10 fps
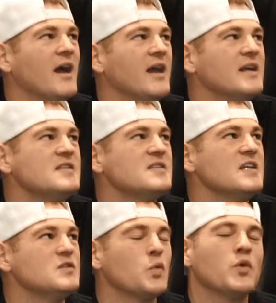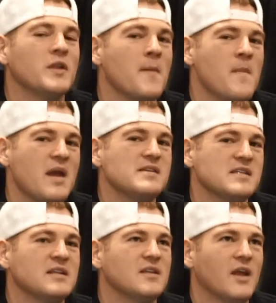It's really
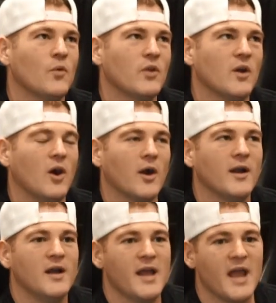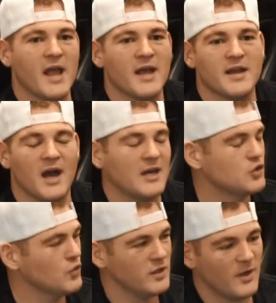amazing. They really are, and I
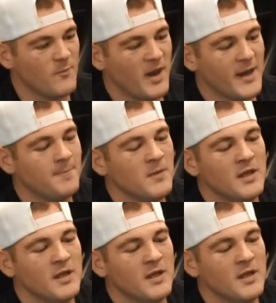truly love mine.